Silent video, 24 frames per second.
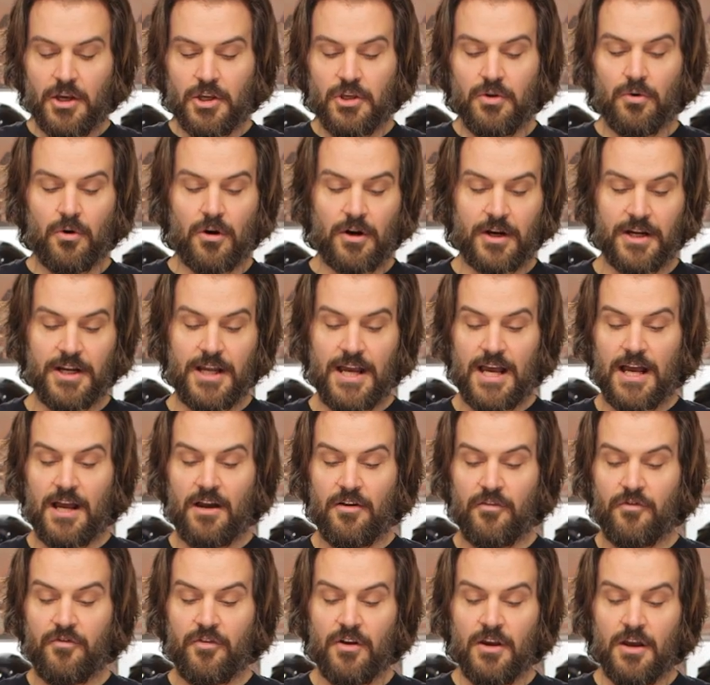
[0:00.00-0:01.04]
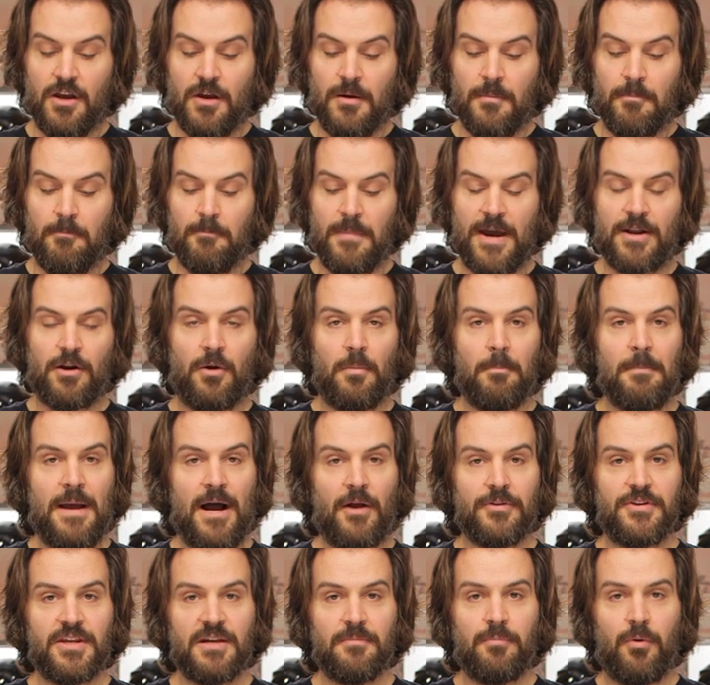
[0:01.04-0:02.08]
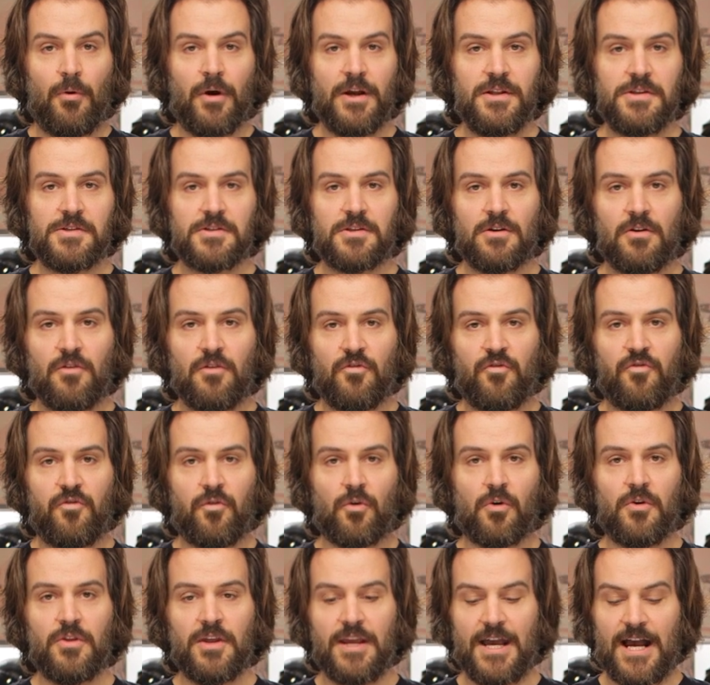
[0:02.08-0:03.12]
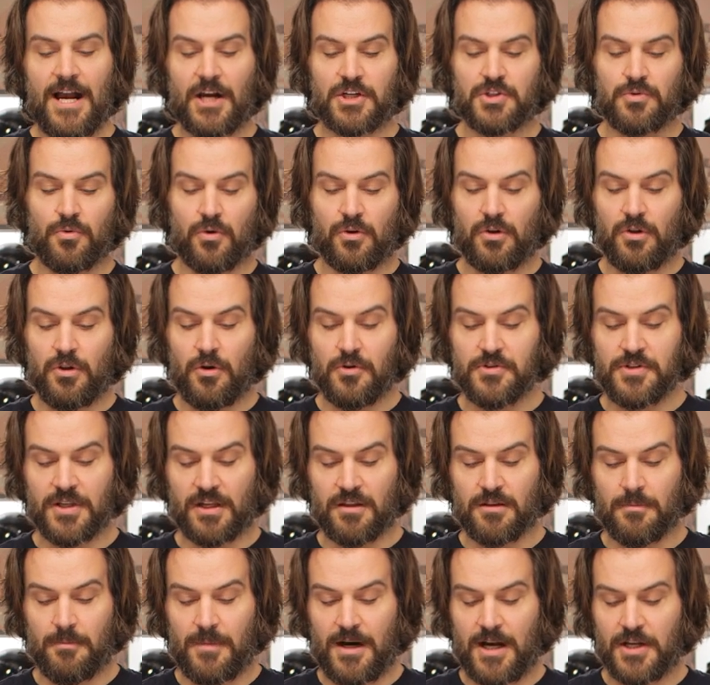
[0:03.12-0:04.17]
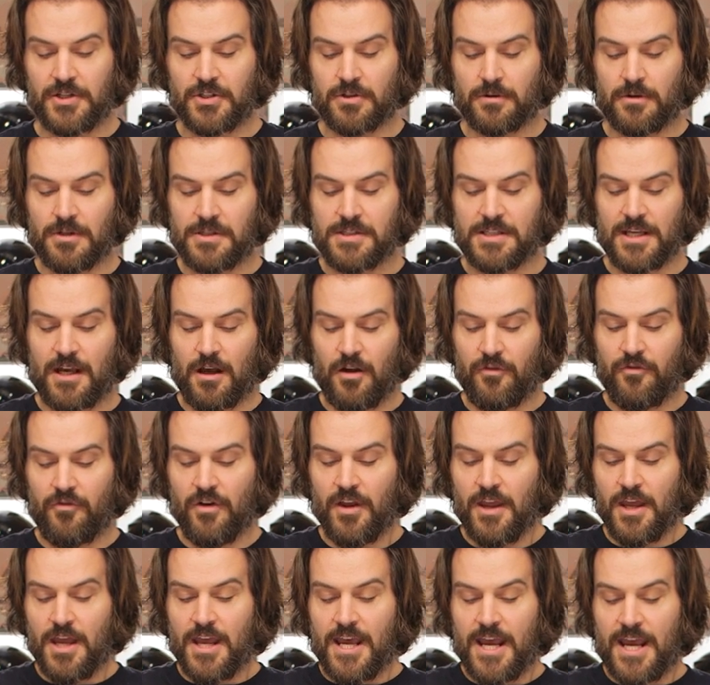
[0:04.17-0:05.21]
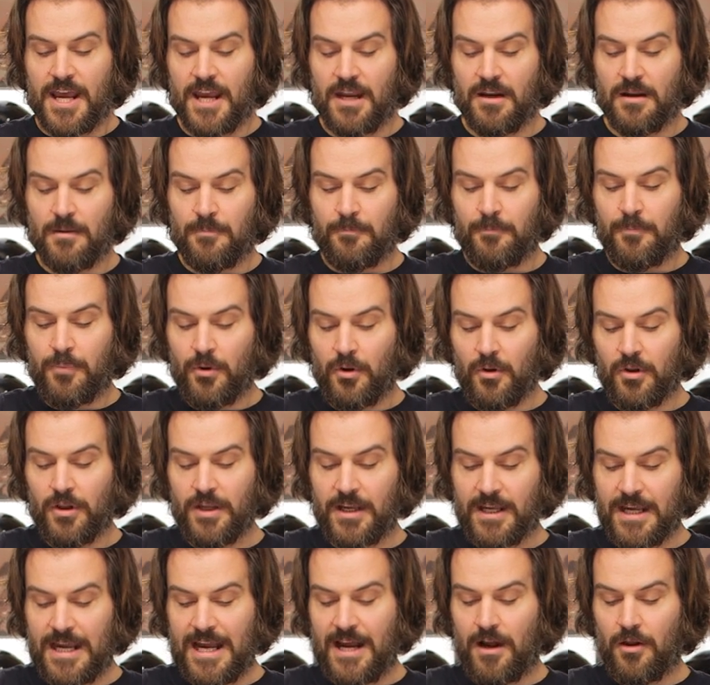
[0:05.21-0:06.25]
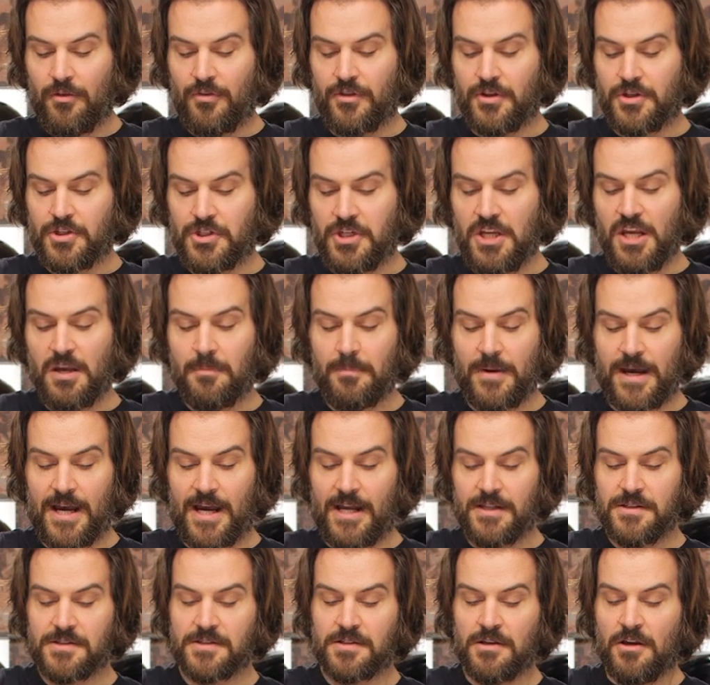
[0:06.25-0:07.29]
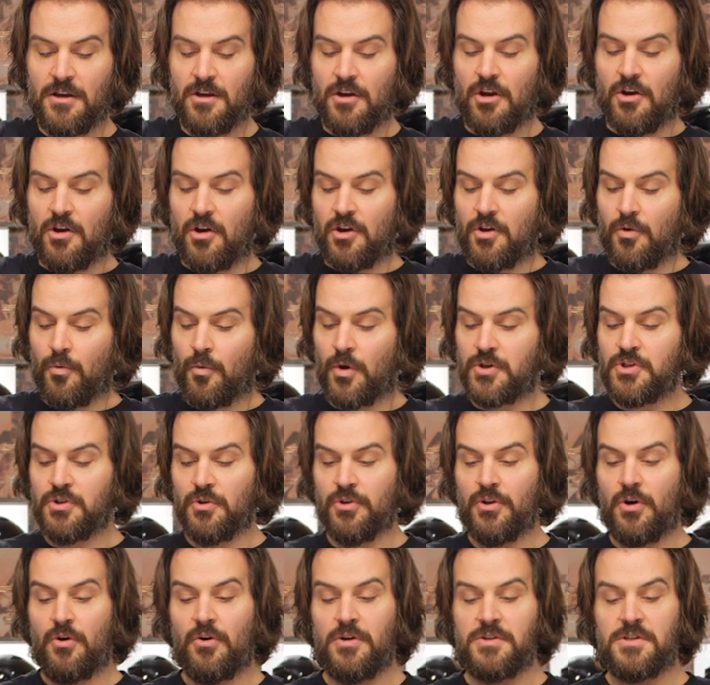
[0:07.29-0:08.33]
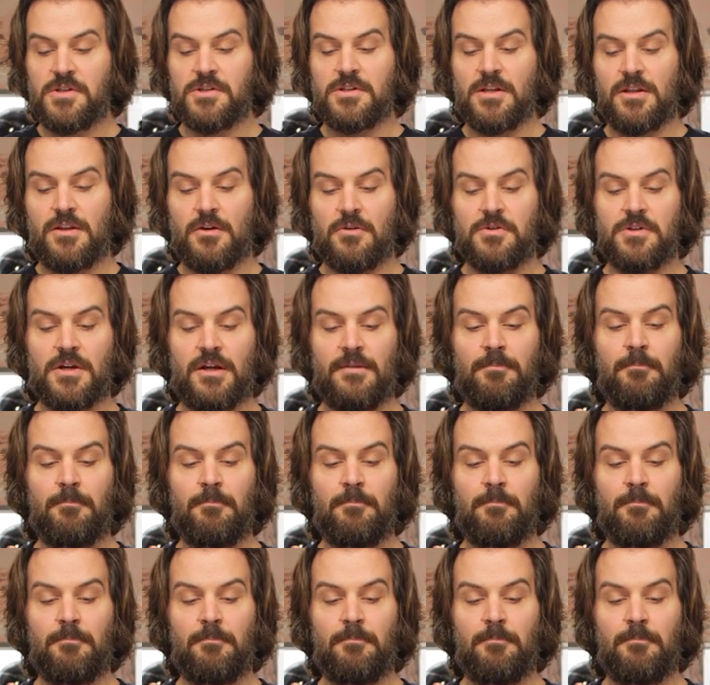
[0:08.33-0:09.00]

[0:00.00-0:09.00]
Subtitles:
You are gonna have metal mounting points for the actual closing of the modular itself. And pulling out the cheek pads, what you'll notice is that there's a